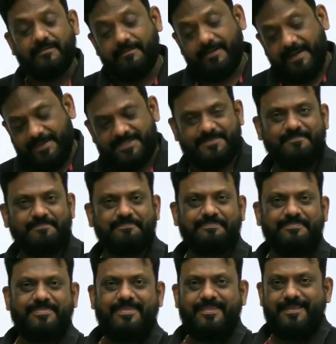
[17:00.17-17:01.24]
Great.
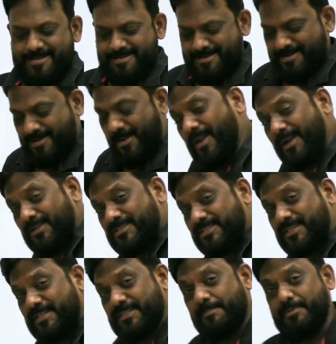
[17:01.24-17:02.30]
Now let's
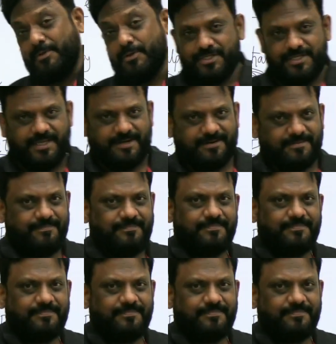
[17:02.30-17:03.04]
see the beauty here.